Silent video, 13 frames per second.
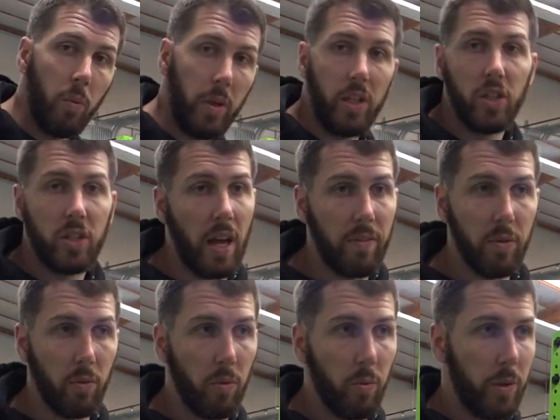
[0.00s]
We just
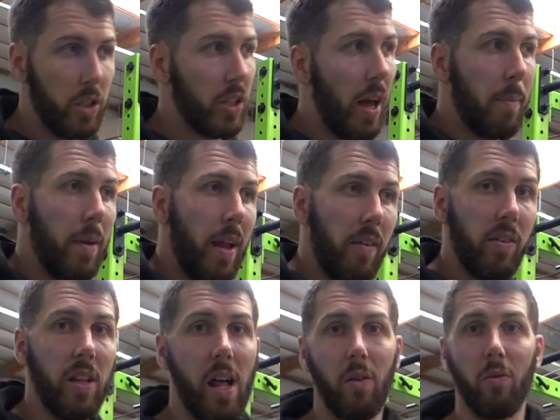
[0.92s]
happen to have
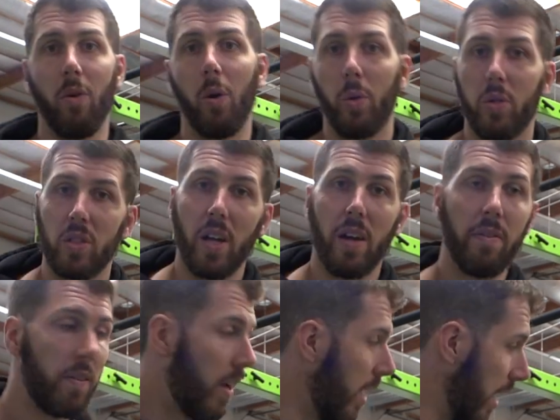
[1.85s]
a lot of Rogue stuff,